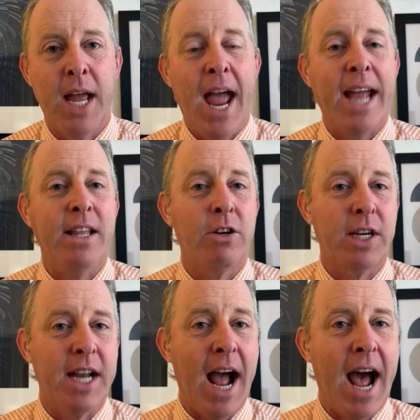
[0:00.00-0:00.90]
And there's a
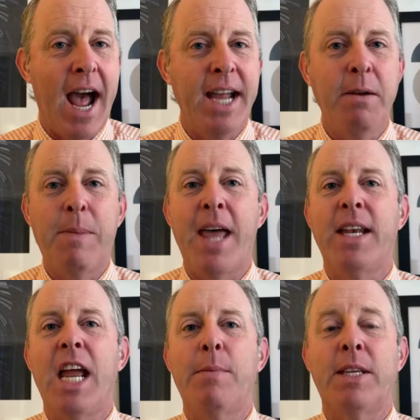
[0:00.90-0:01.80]
guy by the
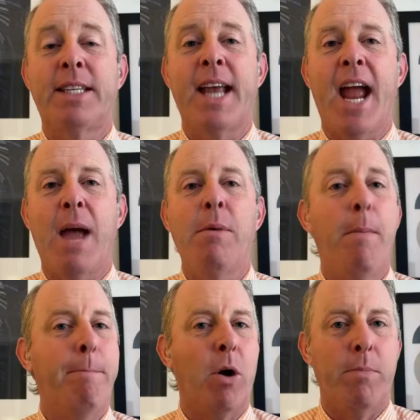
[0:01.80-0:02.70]
name of Sam
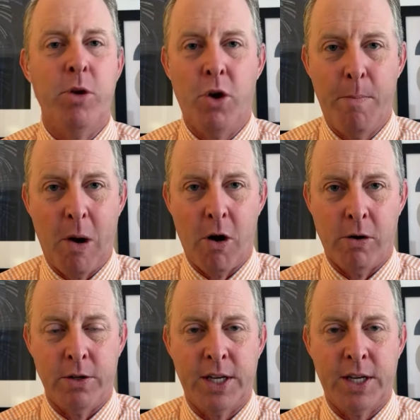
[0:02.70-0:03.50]
Bermuda Burns,